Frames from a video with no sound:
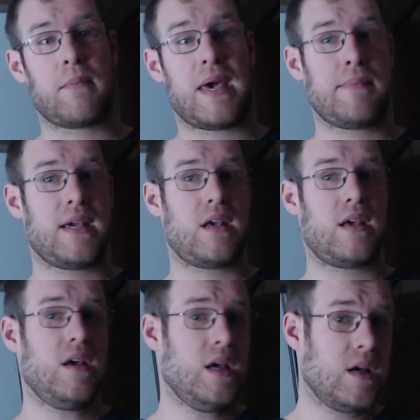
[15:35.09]

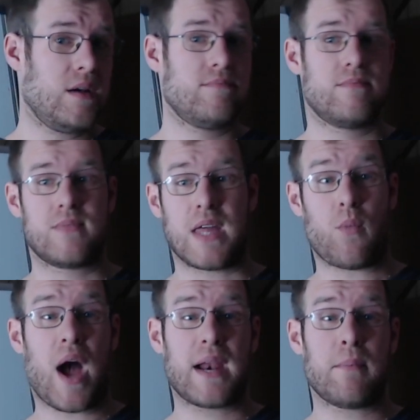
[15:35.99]
Maybe they
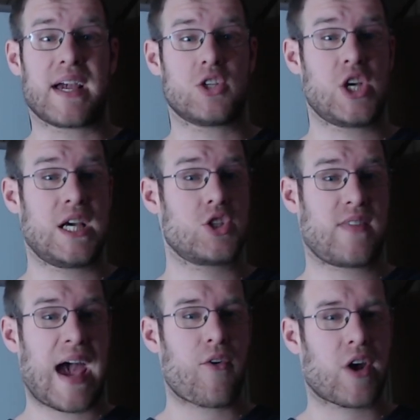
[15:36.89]
wanted to make a change in
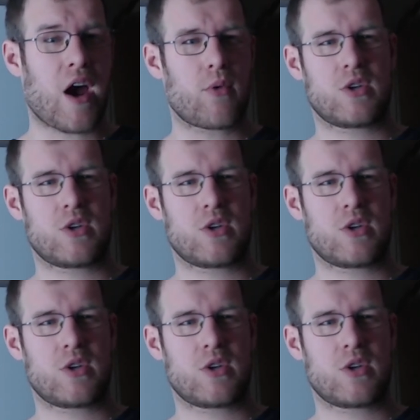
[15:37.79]
that regard,